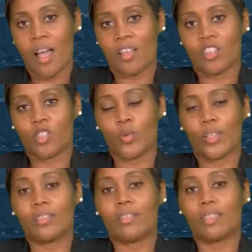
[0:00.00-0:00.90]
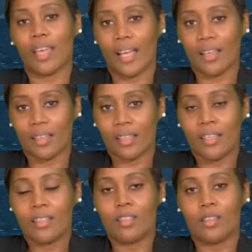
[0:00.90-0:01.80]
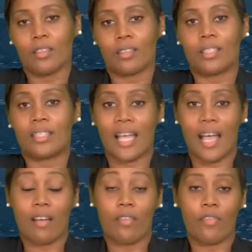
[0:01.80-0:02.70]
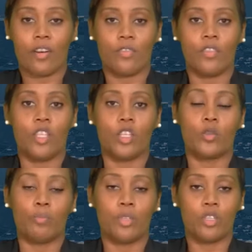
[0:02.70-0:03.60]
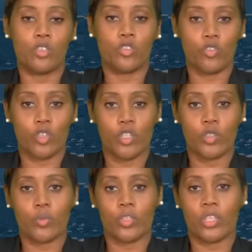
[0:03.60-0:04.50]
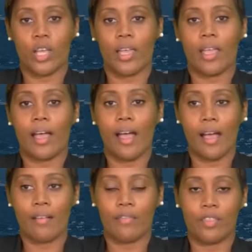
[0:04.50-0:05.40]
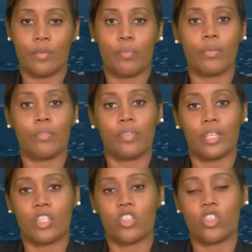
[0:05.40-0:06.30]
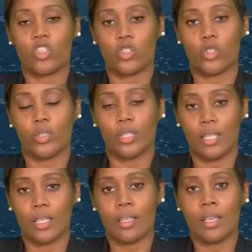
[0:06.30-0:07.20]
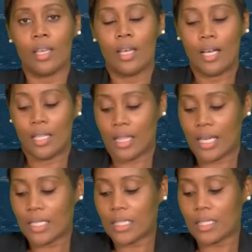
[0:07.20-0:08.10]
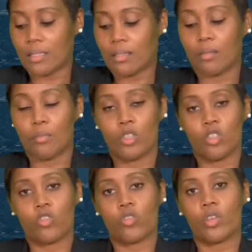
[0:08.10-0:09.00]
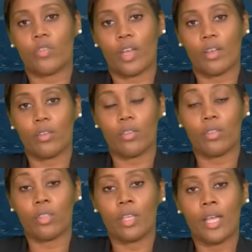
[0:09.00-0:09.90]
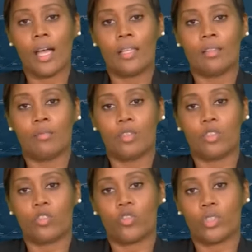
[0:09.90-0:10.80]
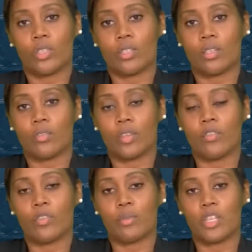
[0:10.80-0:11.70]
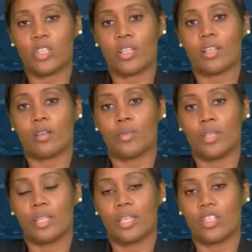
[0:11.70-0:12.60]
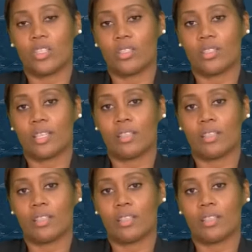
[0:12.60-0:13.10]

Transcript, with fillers: I also want to thank the staff of the ministries which I have the privilege to lead, and that is the Ministry of Health and the Ministries of Information and Communications